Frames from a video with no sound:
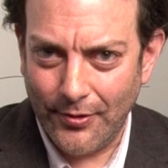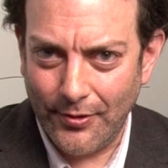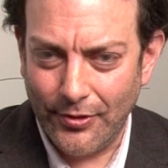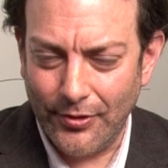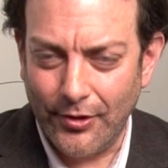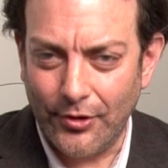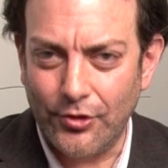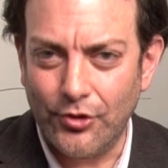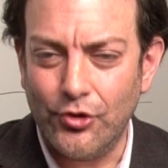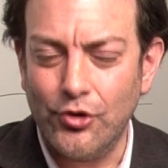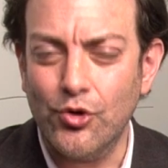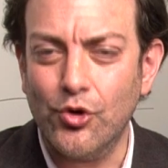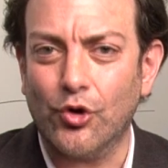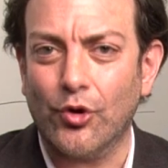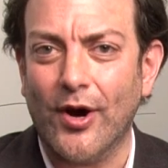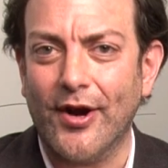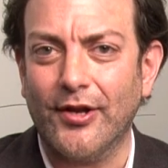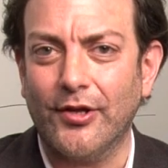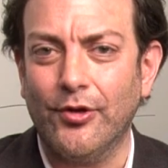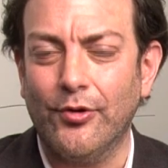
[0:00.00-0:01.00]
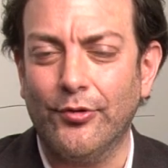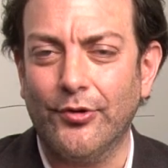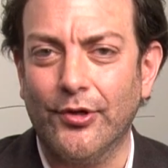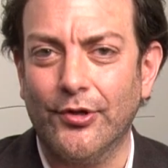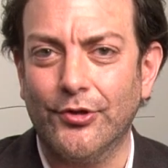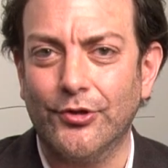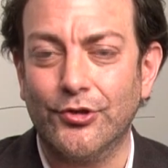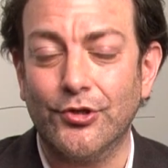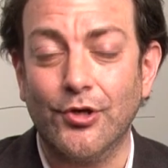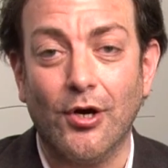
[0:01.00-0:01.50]
the new credit
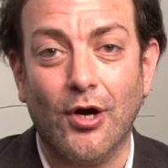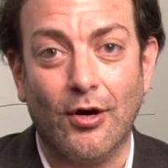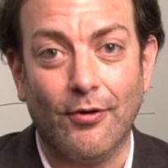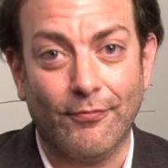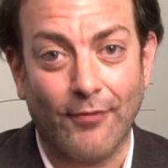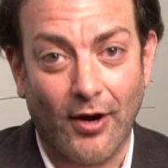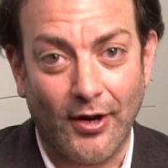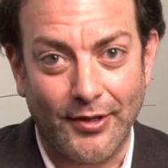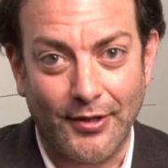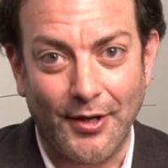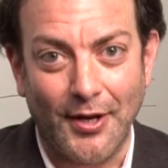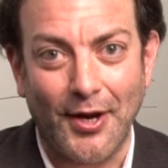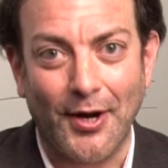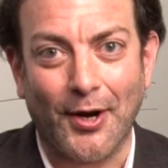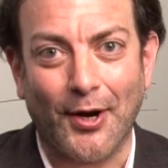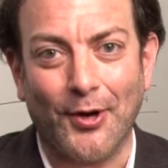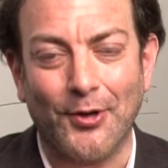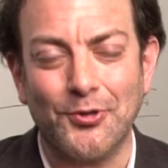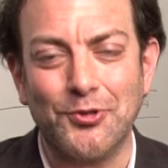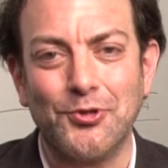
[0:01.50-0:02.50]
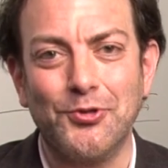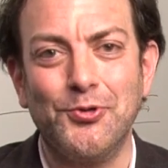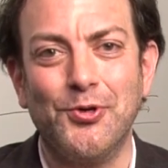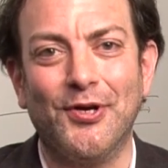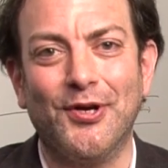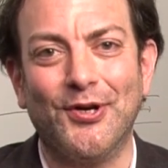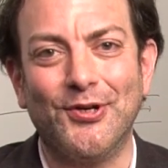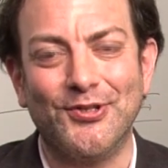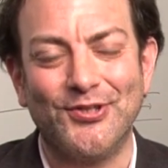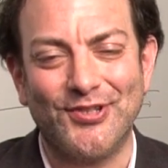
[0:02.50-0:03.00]
unions of a year, two
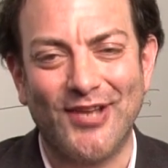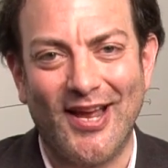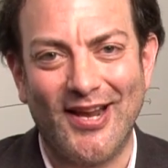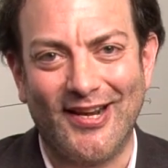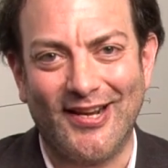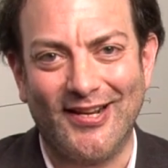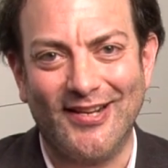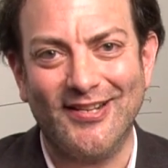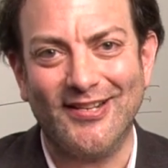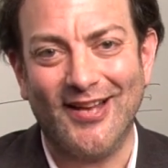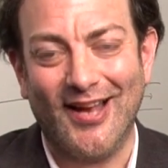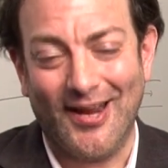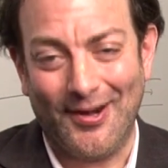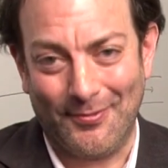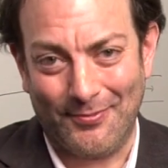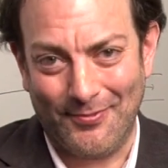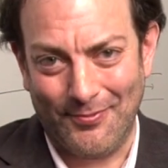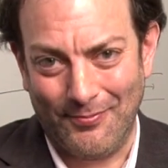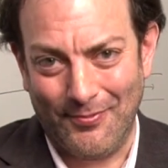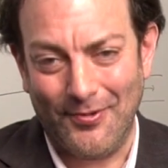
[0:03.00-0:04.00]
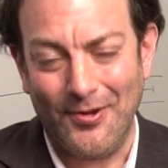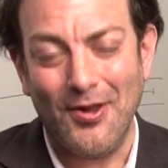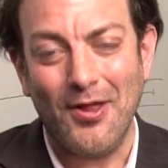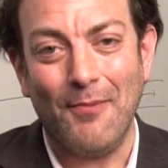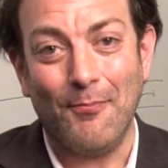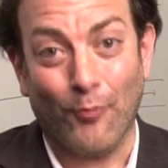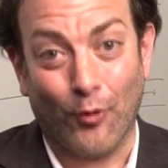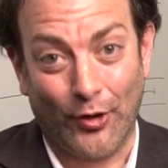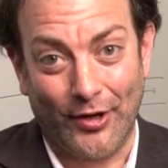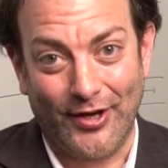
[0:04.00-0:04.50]
years, 10 and
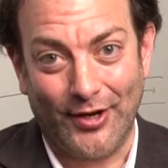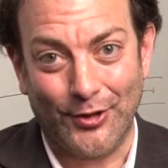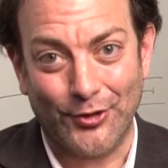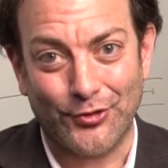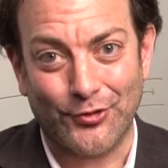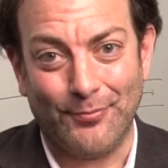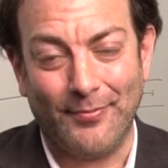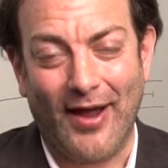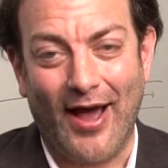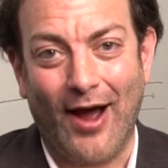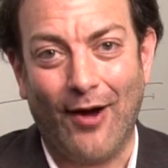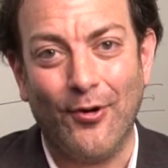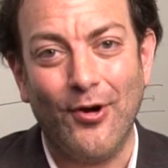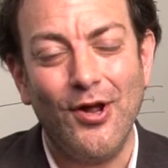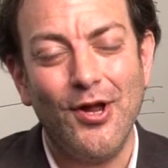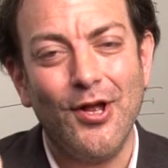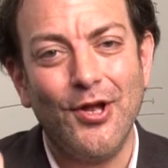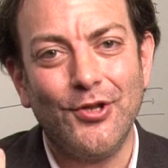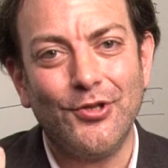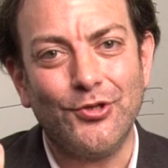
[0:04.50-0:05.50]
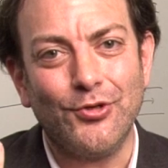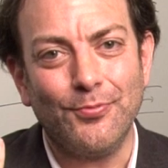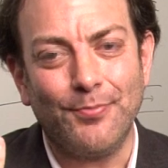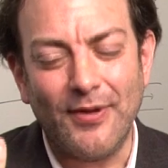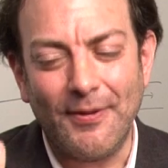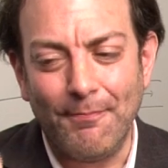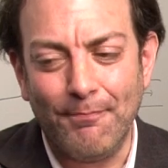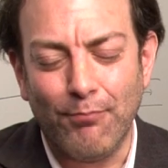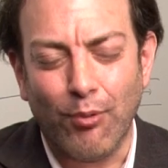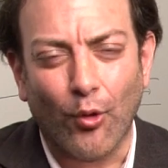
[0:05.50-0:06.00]
more years from now to
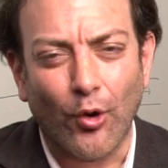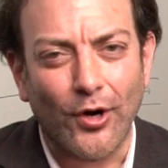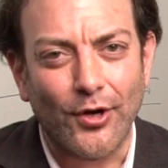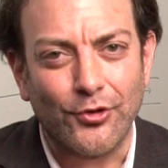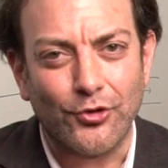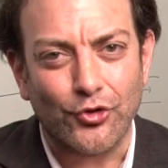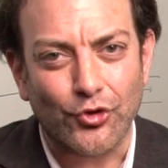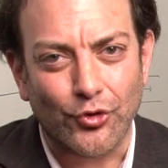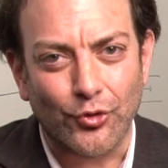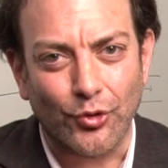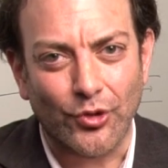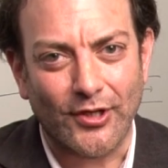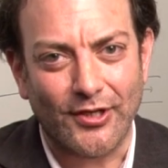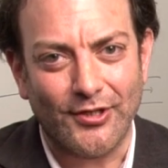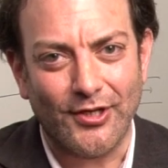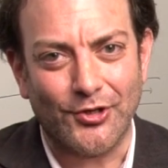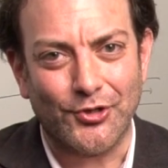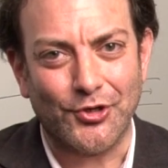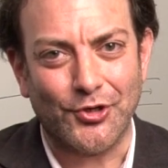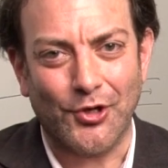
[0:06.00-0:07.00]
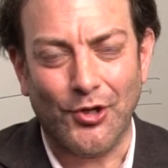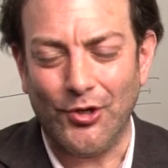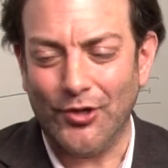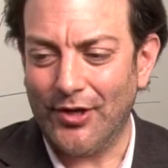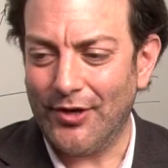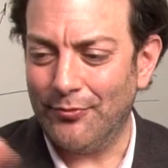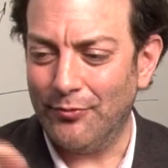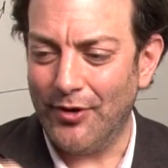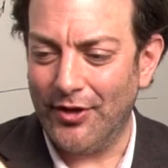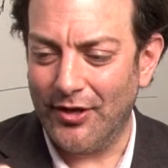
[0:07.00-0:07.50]
be born truly digital
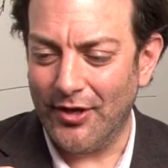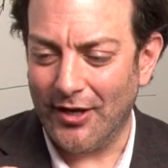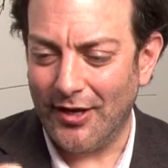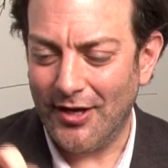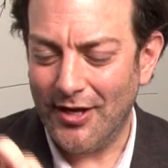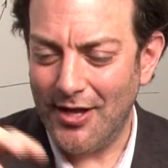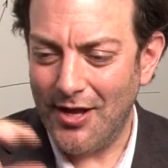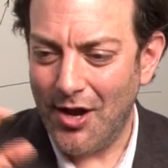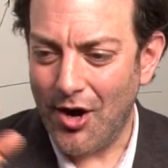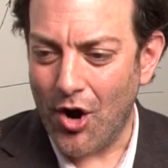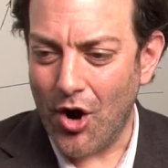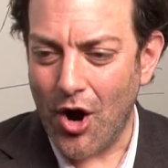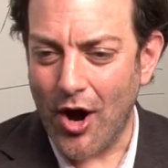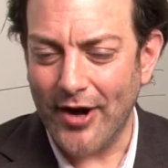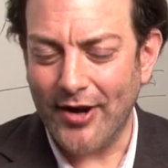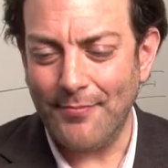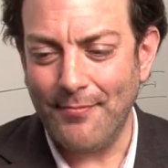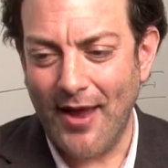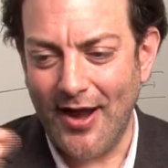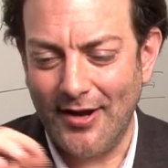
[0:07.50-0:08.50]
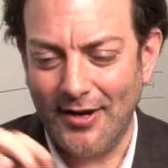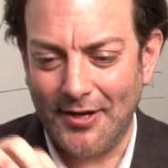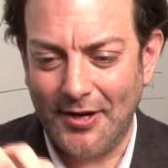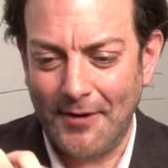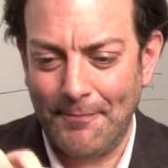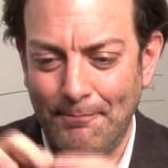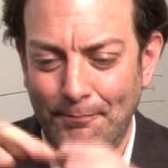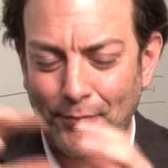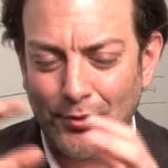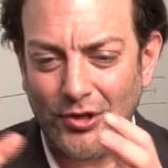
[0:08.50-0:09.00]
with a automated,
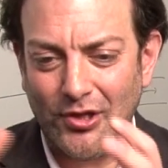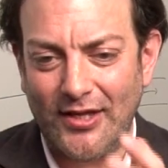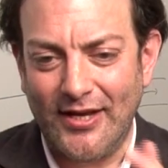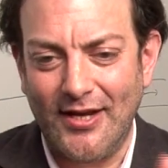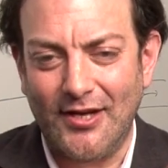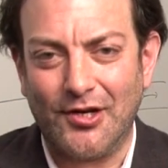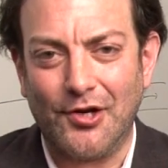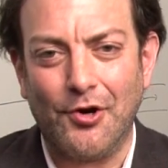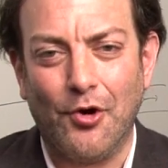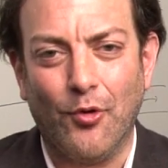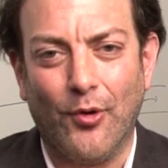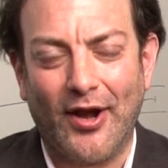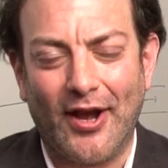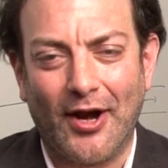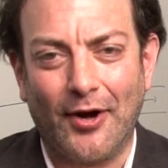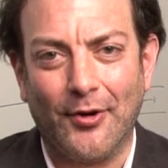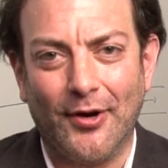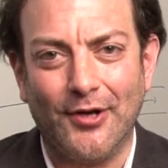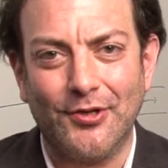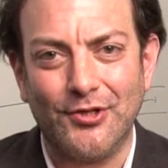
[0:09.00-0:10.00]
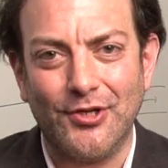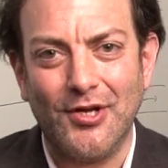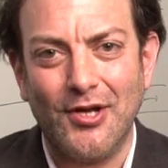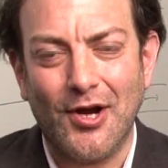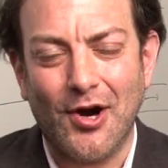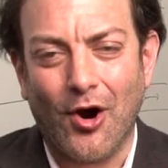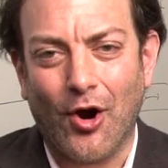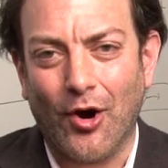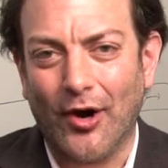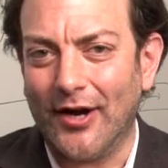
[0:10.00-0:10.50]
complete, coherent,
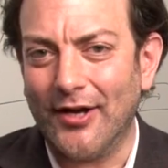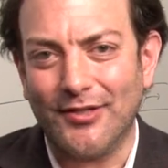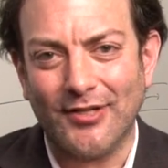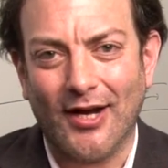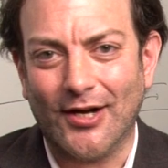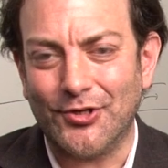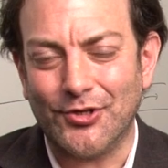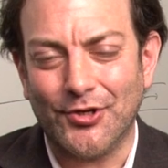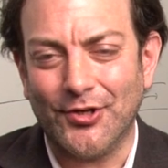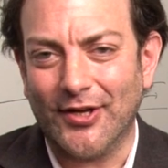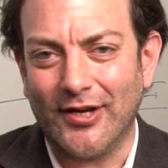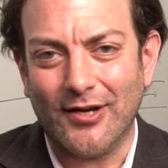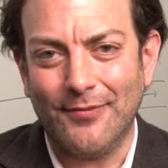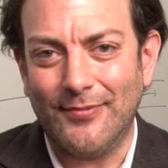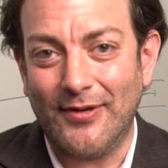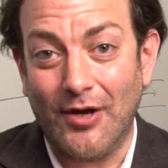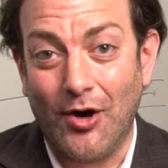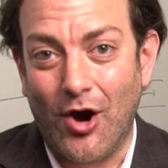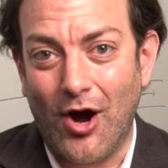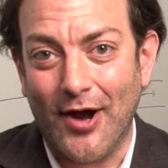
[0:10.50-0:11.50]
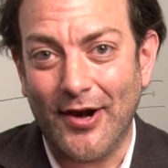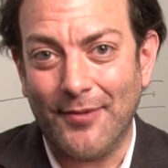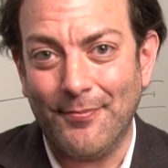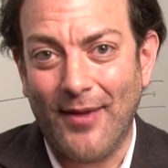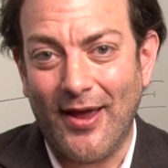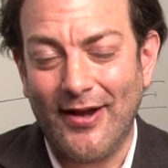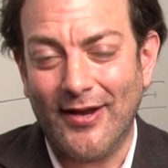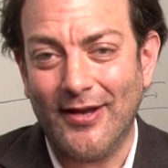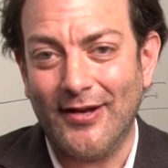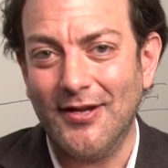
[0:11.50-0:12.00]
architecture that can be
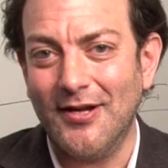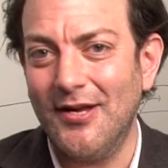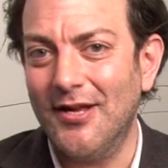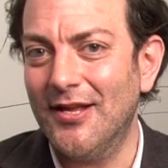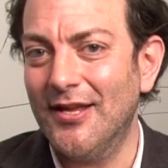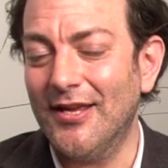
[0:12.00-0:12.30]
automated,